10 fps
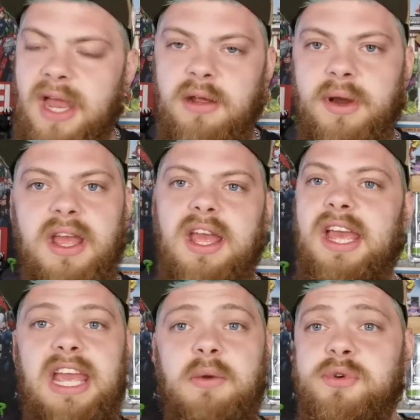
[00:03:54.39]
But anyway,
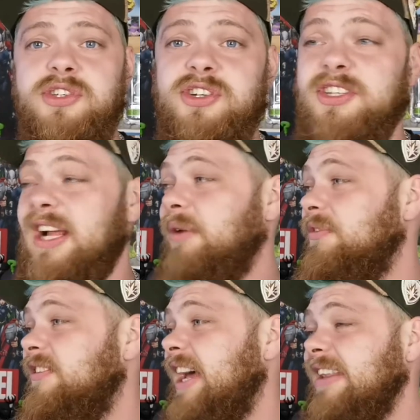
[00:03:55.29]
it was just
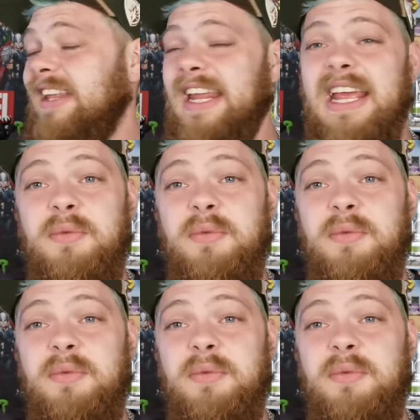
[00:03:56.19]
outstanding.